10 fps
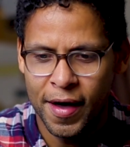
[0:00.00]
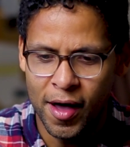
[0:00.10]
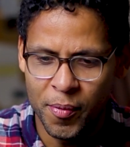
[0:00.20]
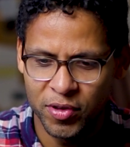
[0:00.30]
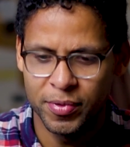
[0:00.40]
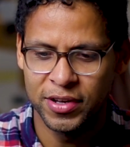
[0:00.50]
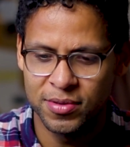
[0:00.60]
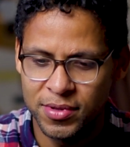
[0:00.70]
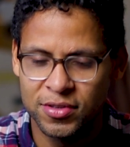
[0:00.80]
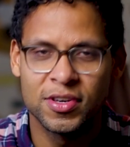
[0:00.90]
Explaining
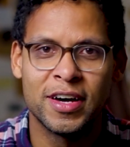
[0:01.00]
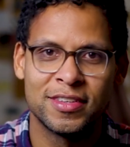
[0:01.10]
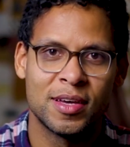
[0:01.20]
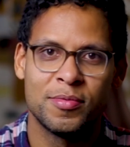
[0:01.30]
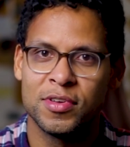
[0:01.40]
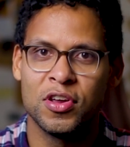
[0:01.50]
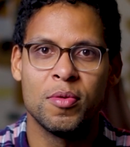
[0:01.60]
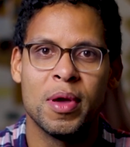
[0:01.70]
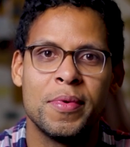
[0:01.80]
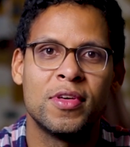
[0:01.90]
some of those concepts, and
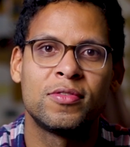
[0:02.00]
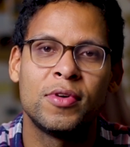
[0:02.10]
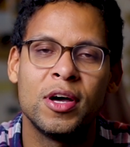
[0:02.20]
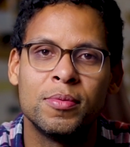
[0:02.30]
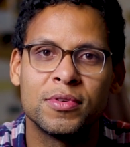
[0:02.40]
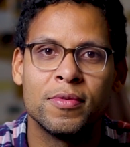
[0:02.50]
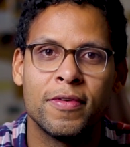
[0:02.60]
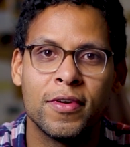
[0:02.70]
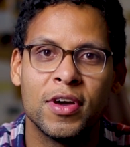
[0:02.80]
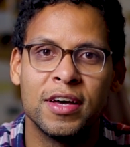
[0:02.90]
maybe those will help some of
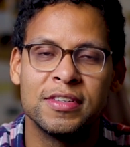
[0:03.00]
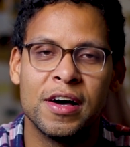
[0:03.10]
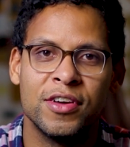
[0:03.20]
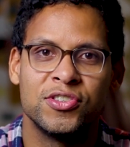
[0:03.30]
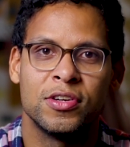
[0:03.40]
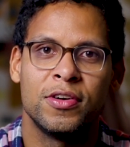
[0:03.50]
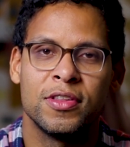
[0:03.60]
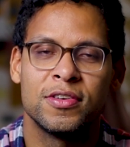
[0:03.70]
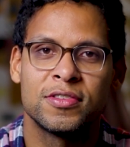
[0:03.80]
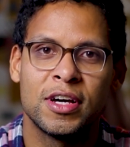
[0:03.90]
you guys out as you're
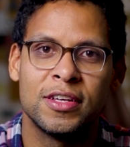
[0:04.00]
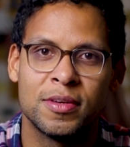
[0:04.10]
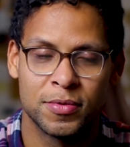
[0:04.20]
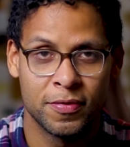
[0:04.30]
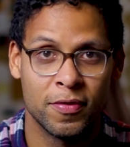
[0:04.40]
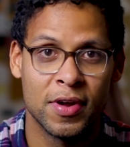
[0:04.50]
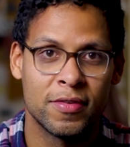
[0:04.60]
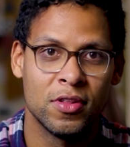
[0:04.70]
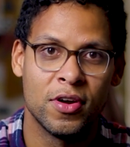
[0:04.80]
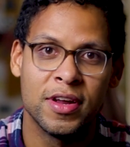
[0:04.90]
learning those concepts if you've
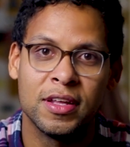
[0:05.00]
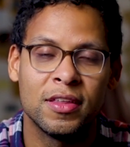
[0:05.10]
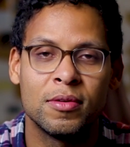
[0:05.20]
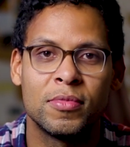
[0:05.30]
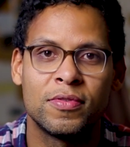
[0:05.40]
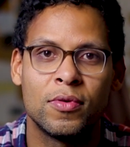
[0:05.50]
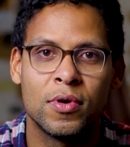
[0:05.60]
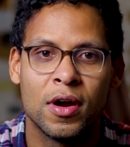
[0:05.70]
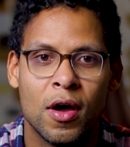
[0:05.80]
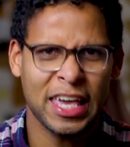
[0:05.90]
never learned any of them
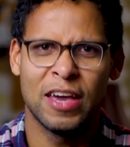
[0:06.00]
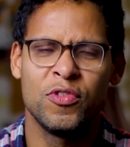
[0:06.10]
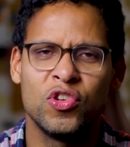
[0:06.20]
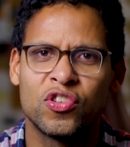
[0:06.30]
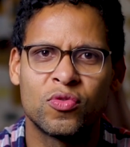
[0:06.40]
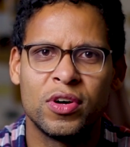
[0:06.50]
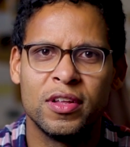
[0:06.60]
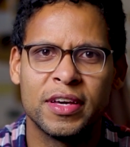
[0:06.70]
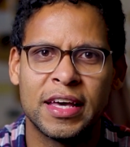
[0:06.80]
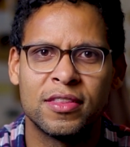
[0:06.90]
before, if you just want
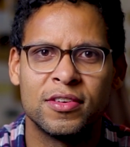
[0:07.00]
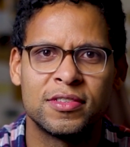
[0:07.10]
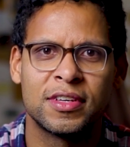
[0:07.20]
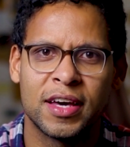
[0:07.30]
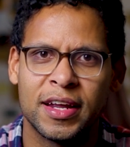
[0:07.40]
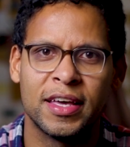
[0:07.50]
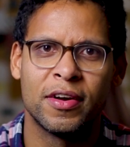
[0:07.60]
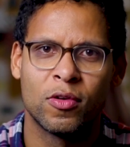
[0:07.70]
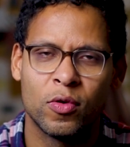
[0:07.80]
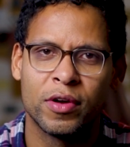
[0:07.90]
to look at this to kind of
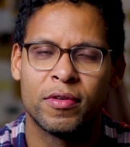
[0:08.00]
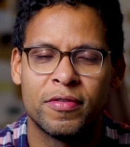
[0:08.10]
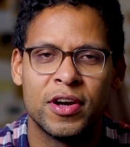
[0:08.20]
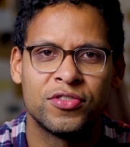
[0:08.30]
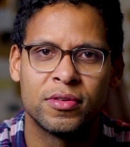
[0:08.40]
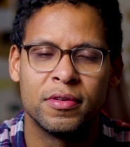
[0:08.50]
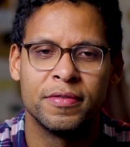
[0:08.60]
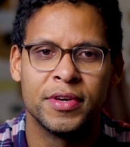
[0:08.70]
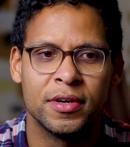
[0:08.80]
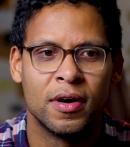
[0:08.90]
get a quick refresher
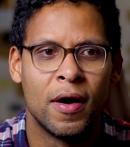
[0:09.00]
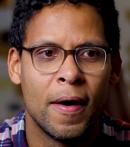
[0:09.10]
review.